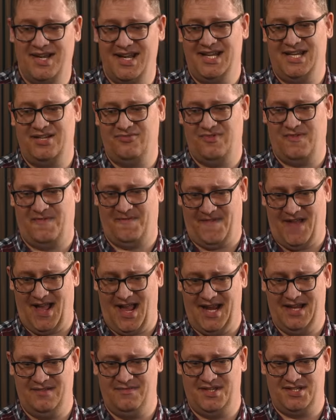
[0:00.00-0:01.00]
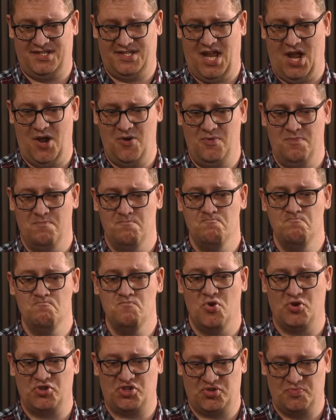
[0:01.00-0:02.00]
really refine the tone
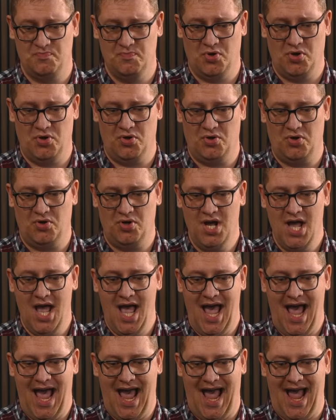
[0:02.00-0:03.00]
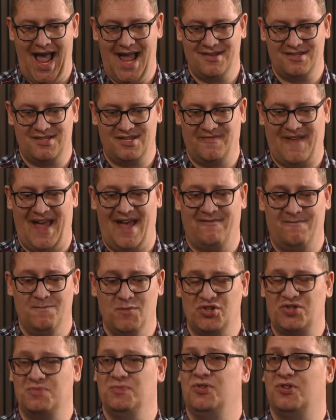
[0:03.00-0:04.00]
much more and sort of have
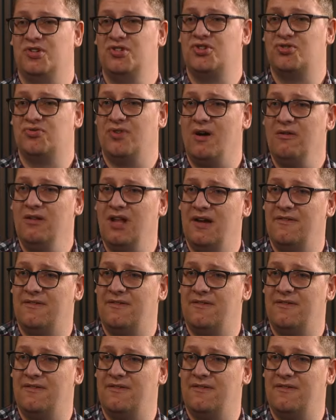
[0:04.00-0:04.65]
much more control